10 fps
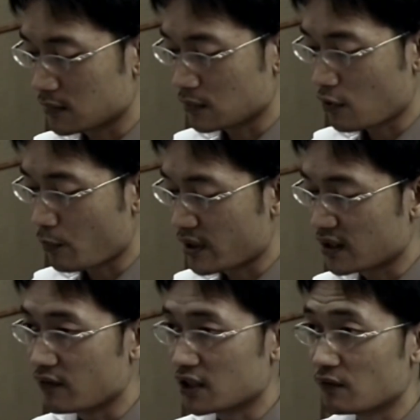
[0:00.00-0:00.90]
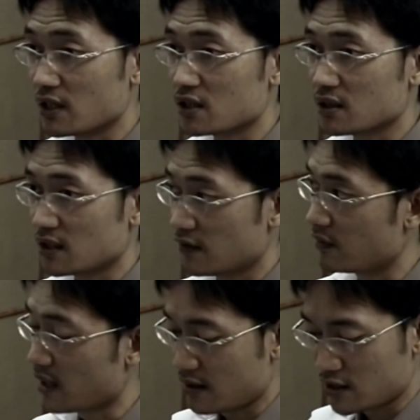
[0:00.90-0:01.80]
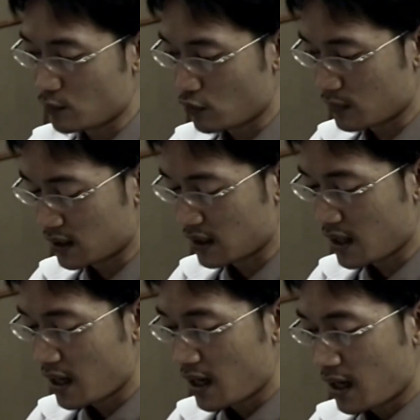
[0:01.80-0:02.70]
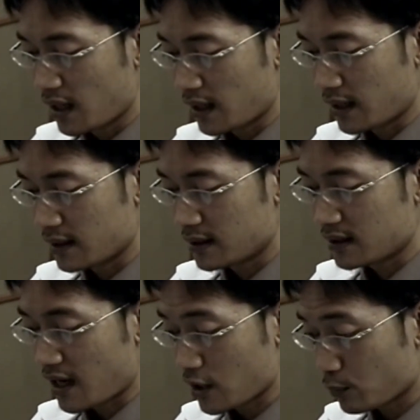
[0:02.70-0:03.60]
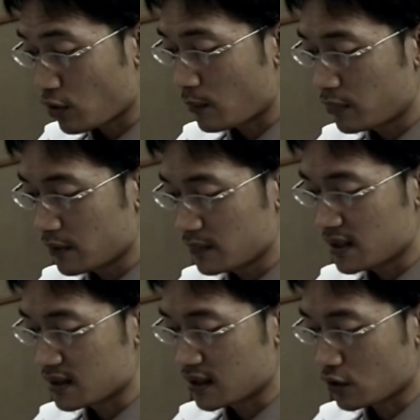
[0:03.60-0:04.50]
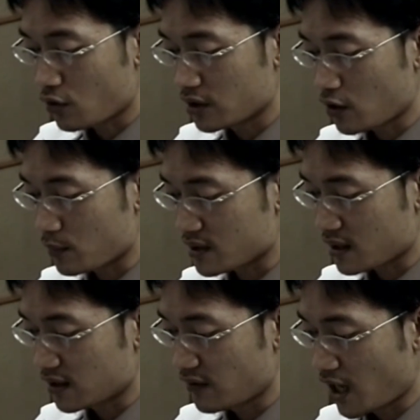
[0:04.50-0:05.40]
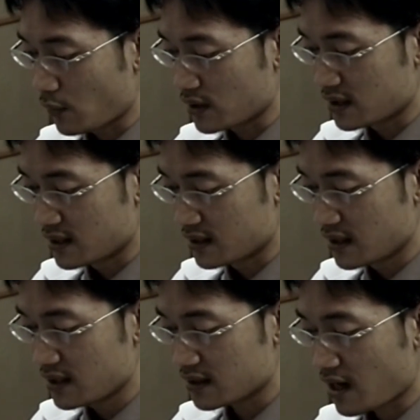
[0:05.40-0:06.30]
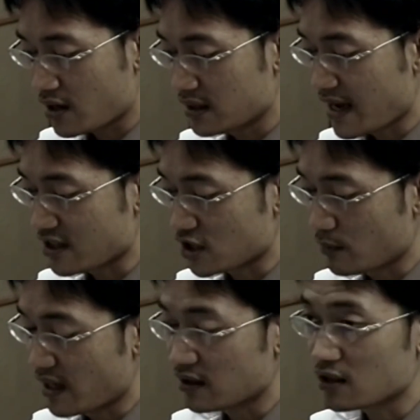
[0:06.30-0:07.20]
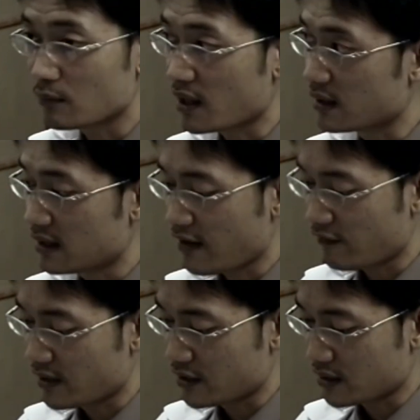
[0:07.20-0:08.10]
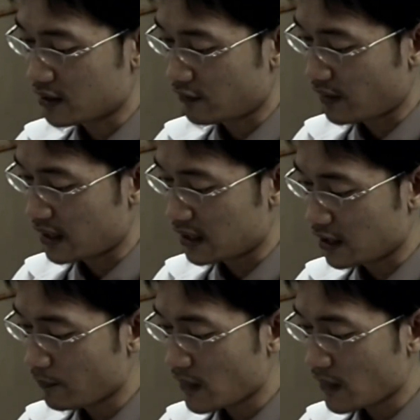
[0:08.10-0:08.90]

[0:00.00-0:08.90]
operative intervention even at this moment. And the other problem is the chronic obstructive airways disease, currently exacerbated by the left ventricular failure.